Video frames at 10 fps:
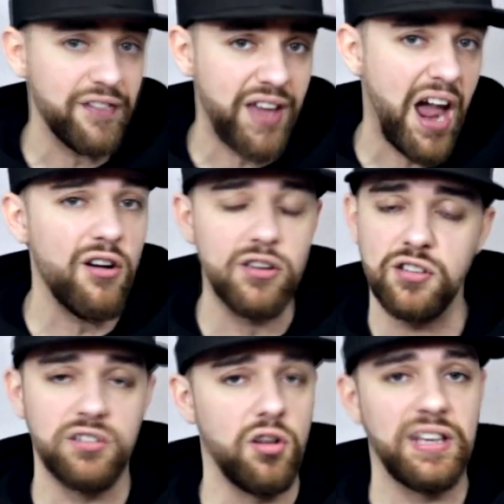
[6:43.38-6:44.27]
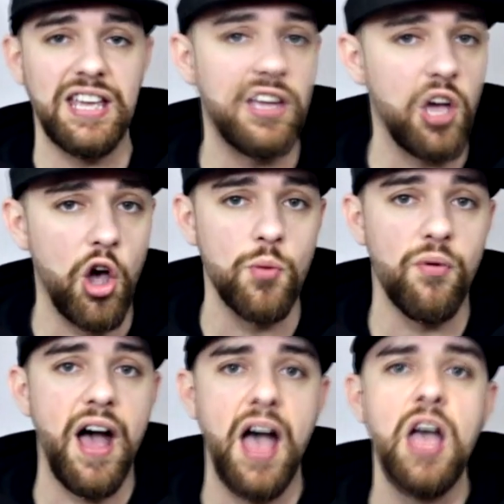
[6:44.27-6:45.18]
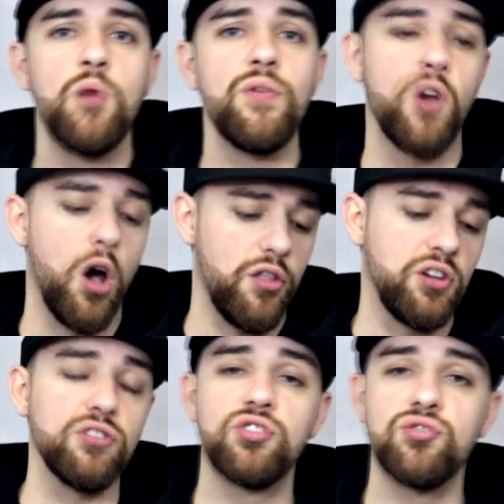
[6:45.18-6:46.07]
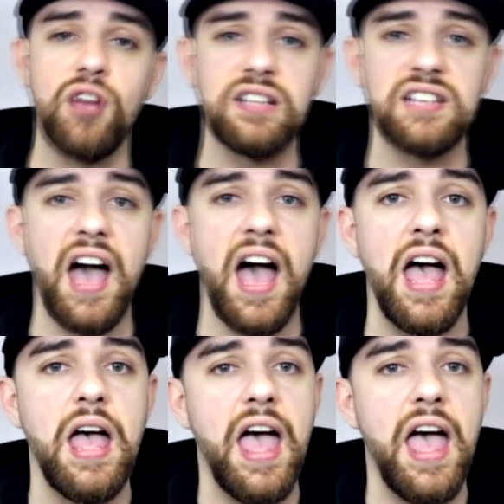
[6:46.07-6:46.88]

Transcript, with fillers: of characters like King Cobra, we've got the Constrictor,